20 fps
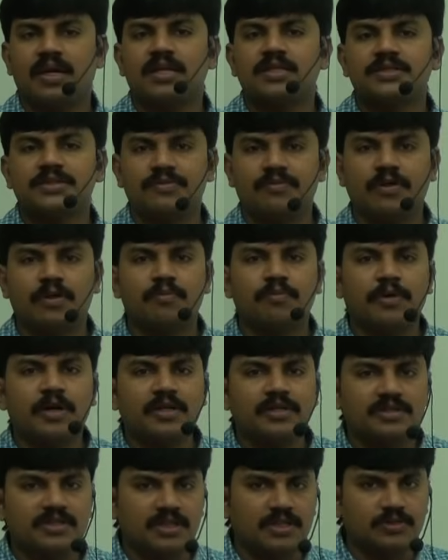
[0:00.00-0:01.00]
as
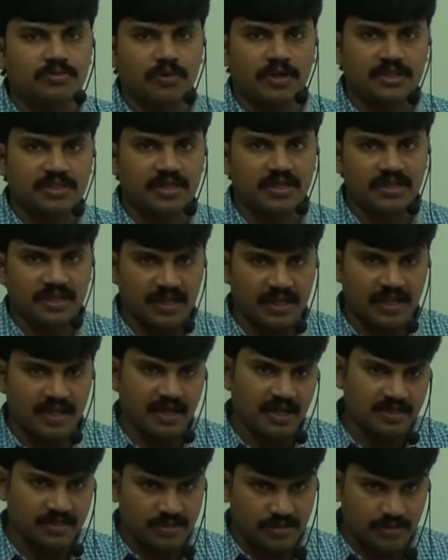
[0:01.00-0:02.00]
1.6 version
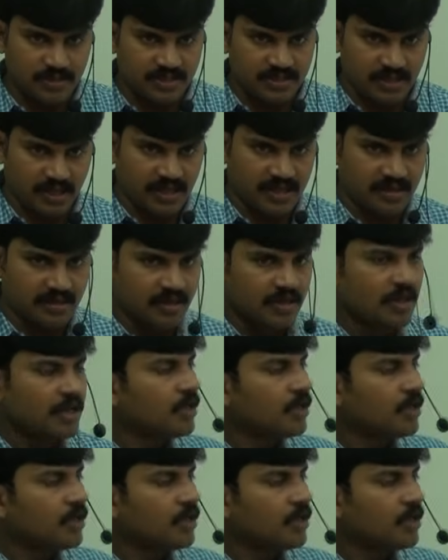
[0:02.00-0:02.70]
enhancements like.